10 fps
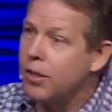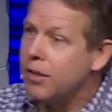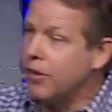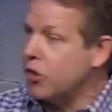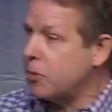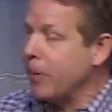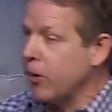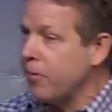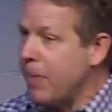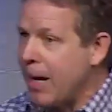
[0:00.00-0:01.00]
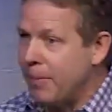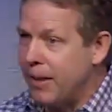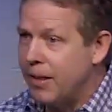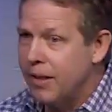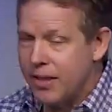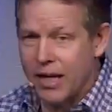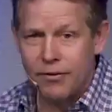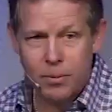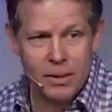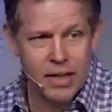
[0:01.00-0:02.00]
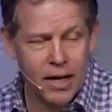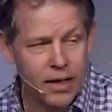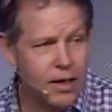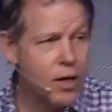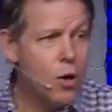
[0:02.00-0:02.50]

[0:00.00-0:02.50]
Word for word: to the spirit of mammon to give them identity.